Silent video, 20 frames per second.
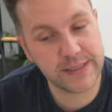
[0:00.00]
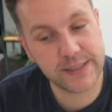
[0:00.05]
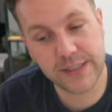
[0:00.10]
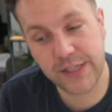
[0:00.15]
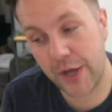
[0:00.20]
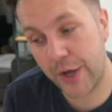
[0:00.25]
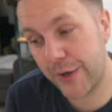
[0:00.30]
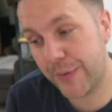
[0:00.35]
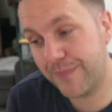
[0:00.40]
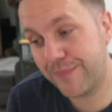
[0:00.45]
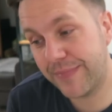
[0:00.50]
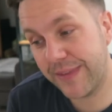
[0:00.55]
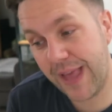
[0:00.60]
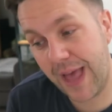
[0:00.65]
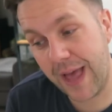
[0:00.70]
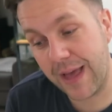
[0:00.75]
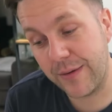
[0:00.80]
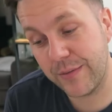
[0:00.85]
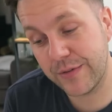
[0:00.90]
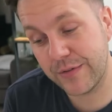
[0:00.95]
So
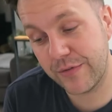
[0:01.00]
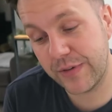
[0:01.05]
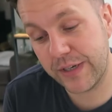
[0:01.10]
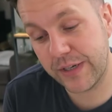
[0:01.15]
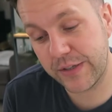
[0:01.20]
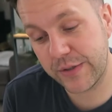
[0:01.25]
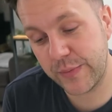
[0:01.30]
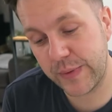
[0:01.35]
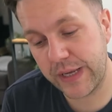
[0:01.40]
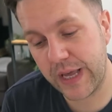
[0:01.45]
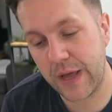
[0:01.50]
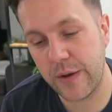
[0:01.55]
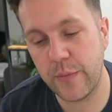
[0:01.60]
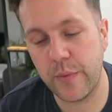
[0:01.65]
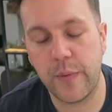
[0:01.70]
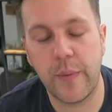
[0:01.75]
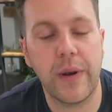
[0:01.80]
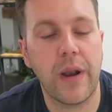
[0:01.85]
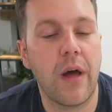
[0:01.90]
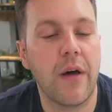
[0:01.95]
yeah, it was a really nice weekend. We
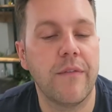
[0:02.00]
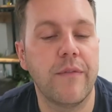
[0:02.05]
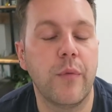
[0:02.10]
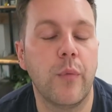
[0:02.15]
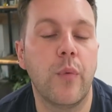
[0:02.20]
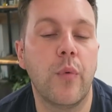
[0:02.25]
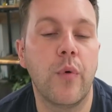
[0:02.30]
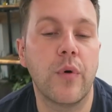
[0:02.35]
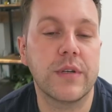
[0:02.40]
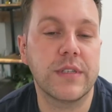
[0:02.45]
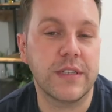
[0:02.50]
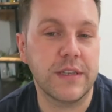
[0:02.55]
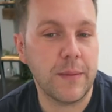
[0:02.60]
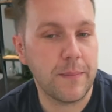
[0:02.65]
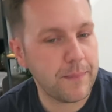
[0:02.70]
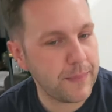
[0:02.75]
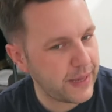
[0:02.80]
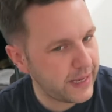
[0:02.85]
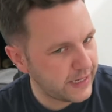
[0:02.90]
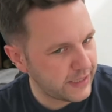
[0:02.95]
went up for walks on the
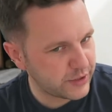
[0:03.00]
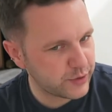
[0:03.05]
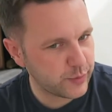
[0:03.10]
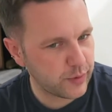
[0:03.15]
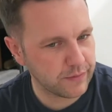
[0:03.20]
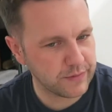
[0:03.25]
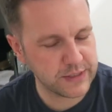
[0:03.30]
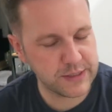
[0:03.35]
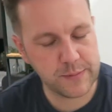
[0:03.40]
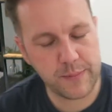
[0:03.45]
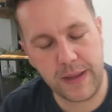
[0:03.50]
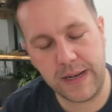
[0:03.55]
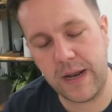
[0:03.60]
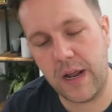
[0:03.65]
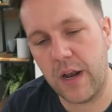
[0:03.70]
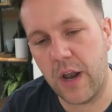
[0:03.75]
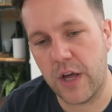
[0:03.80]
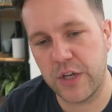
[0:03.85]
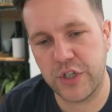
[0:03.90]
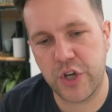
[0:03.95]
beach. We obviously spent a
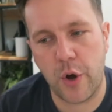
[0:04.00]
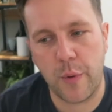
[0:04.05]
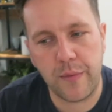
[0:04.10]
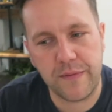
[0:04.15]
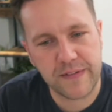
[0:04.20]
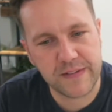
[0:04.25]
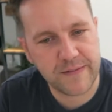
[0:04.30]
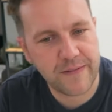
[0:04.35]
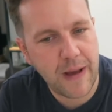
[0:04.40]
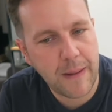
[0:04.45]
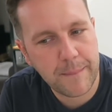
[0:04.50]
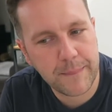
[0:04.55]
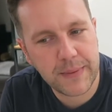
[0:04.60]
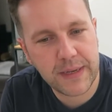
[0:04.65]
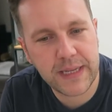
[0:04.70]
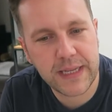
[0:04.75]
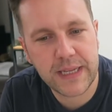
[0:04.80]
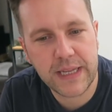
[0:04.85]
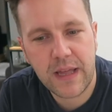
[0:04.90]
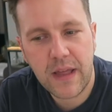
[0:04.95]
lot of time with his
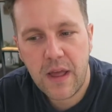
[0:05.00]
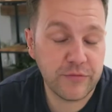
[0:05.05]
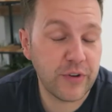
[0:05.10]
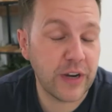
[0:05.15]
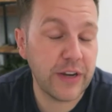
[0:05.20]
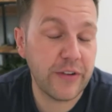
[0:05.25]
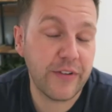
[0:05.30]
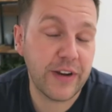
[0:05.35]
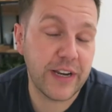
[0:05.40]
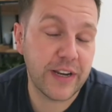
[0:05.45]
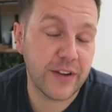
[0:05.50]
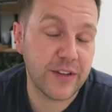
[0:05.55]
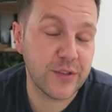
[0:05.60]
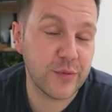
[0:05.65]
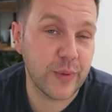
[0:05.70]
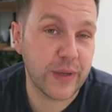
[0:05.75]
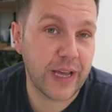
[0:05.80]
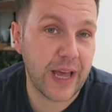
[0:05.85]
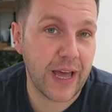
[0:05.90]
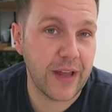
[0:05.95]
family. Really, really nice
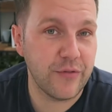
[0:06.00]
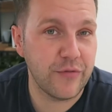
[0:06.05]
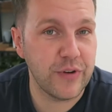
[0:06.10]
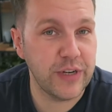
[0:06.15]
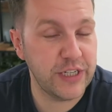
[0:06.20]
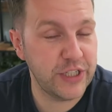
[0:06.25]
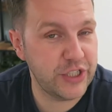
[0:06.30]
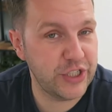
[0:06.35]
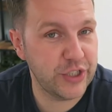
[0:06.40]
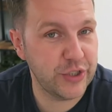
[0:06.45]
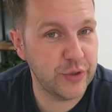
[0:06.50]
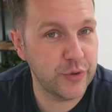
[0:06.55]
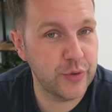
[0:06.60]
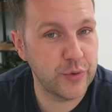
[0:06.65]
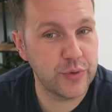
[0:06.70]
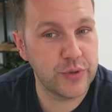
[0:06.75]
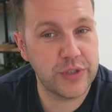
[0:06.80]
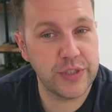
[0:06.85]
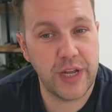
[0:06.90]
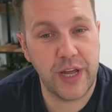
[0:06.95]
weekend, really
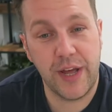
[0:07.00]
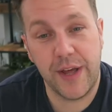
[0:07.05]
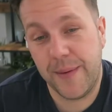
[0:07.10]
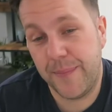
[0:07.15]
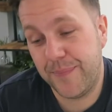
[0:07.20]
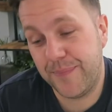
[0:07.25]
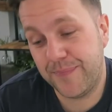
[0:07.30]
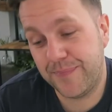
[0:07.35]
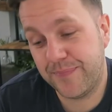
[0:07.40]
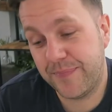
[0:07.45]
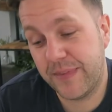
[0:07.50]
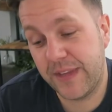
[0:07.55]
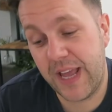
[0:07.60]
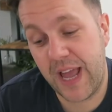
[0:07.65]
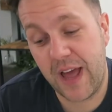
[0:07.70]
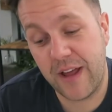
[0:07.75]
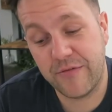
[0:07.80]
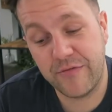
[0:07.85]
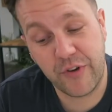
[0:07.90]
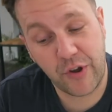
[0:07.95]
chilled.
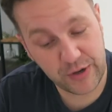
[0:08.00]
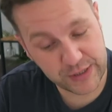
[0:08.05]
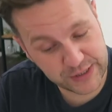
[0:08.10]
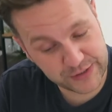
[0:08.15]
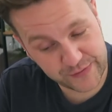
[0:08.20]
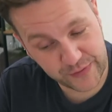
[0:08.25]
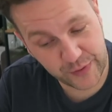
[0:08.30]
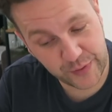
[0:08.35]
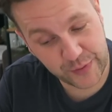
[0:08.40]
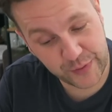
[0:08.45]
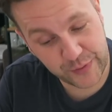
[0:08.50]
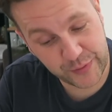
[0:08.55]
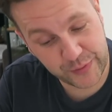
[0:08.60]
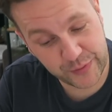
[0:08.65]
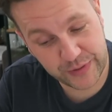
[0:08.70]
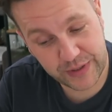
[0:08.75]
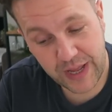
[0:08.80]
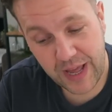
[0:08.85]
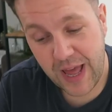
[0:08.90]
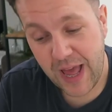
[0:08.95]
Yeah, nice
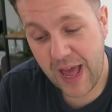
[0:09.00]
food.